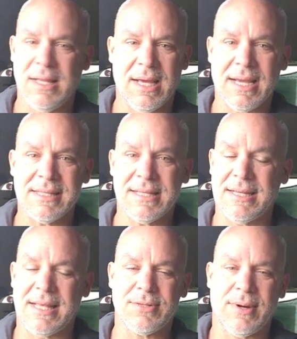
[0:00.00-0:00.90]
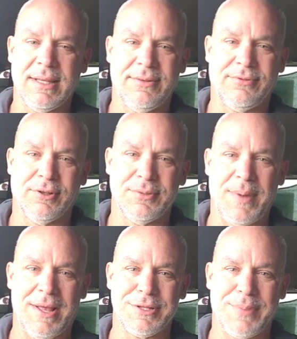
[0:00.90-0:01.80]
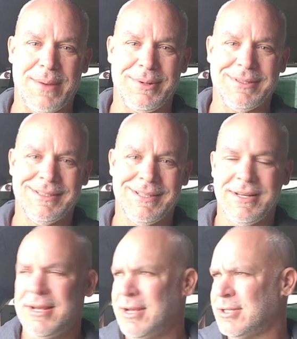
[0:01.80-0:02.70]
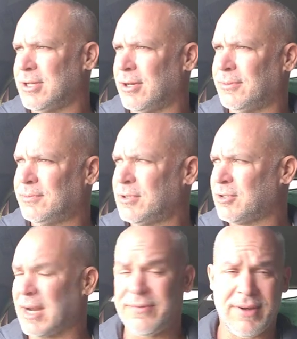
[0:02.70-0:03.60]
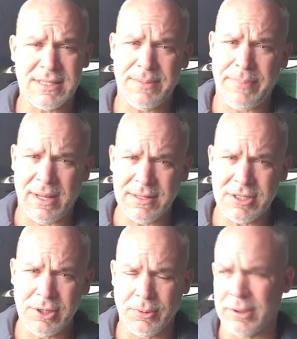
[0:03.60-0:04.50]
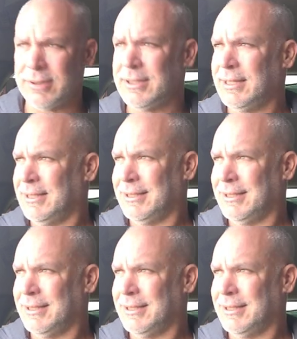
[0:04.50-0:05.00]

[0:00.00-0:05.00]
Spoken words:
Like I said, that's what I live for, is balance, baby. So try to find some balance in your world.